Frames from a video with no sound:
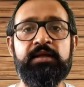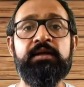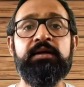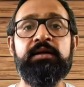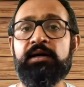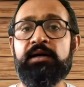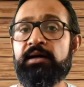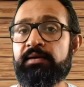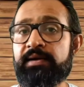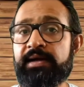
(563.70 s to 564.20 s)

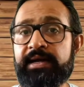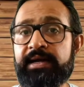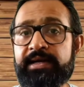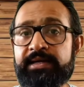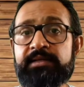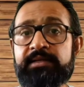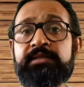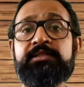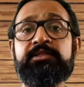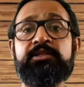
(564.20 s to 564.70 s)
Alright,
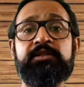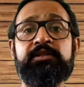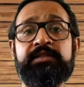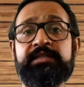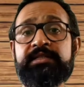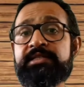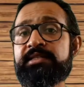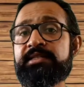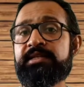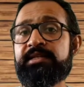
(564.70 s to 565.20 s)
so these are
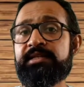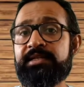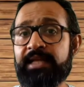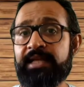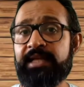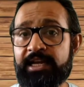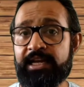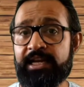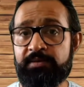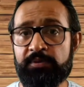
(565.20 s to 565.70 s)
the
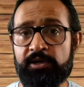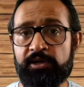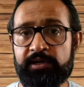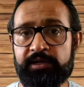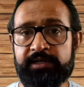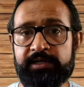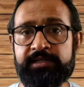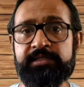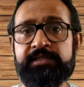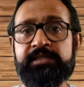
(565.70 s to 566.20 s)
9
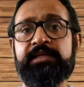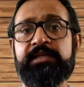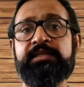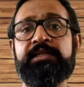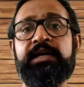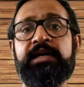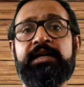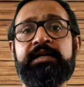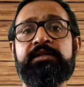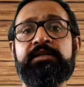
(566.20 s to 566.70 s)
points
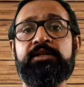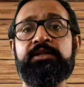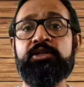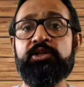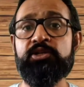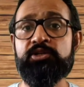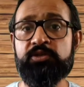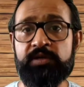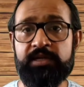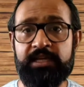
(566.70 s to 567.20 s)
that you
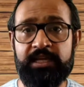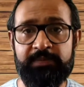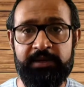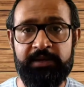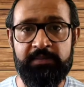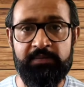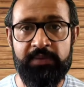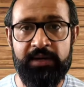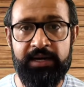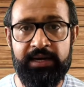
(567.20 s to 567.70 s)
should keep in
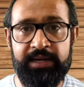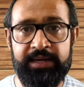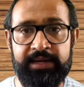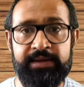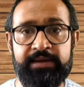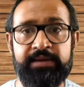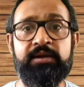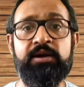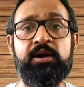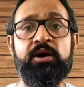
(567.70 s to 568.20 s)
mind
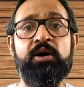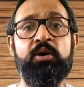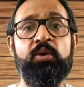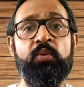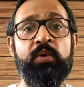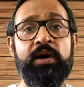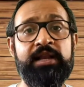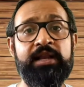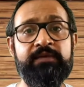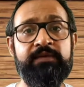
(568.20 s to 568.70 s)

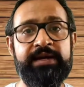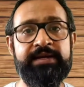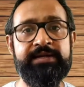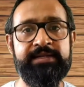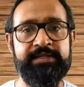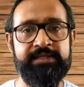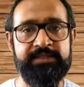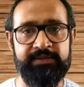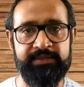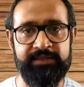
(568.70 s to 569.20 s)
while writing
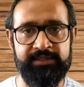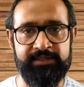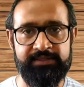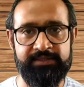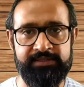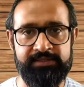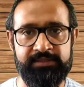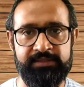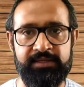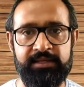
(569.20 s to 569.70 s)
triggers.
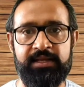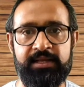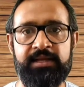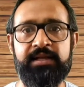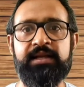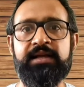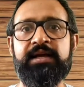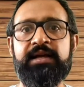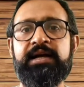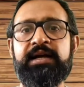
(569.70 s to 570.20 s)

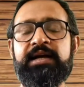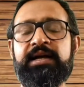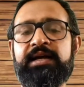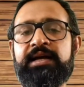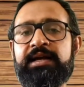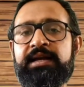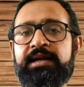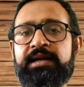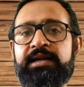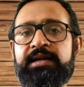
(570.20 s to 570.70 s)

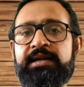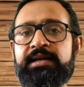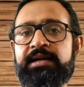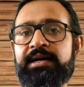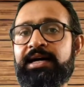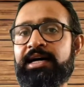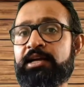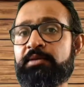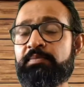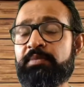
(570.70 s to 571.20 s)
And I
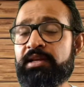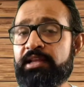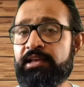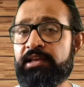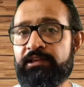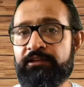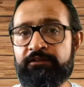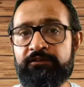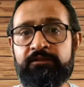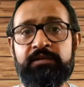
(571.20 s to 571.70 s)

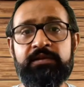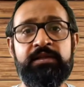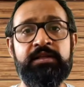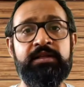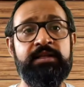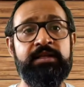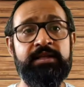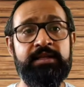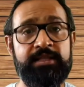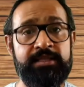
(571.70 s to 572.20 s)
believe
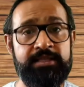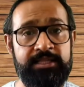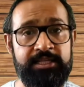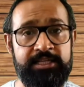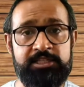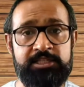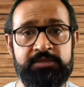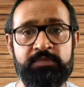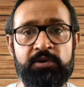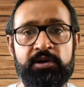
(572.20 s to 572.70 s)
these
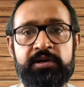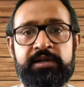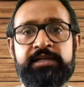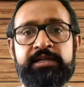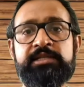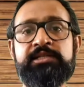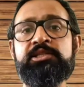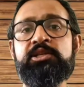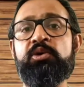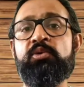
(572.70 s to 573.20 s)

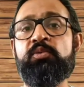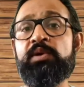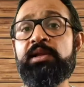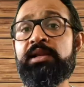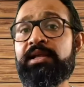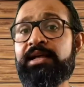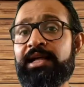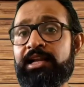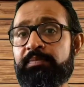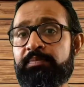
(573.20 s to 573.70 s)
points will
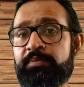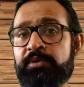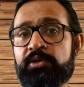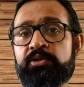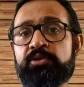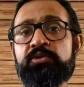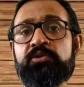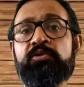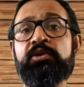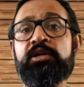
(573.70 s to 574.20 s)
help you
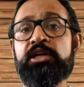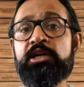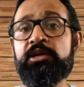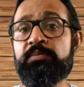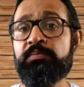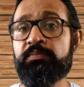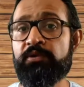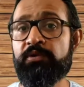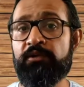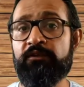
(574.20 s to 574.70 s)
to
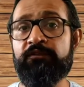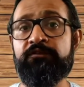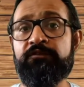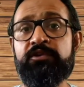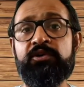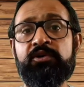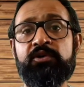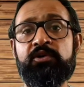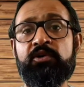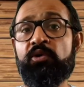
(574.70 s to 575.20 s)
improve
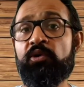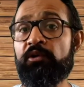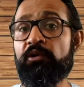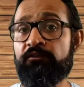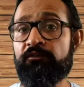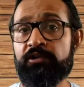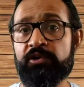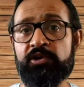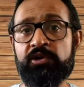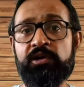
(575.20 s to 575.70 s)
your
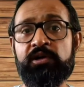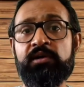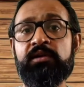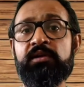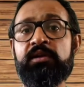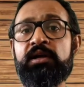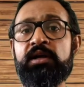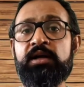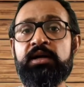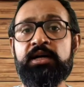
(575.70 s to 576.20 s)
overall
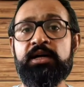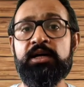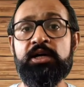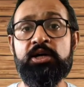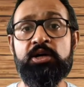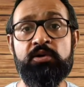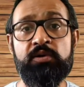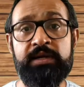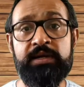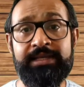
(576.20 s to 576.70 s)

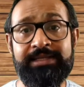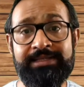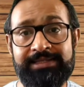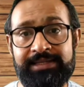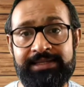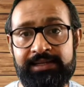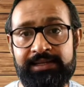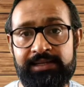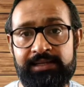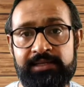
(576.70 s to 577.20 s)
coding
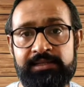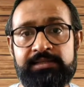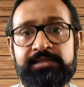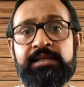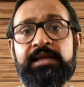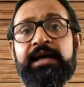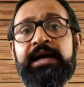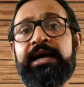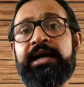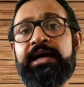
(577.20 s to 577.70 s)
skills
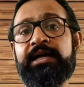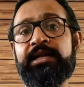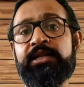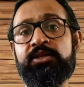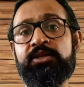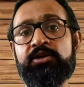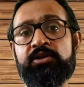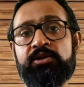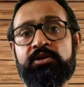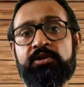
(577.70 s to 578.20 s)
and
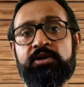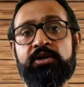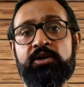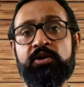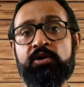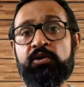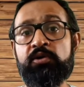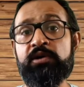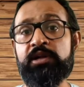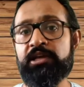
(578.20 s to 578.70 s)
your
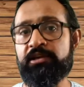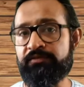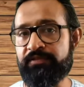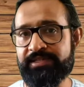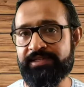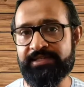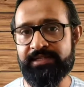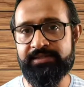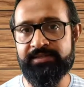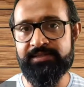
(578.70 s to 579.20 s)
code
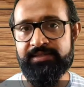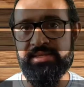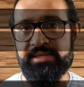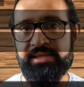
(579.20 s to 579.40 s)
efficiency.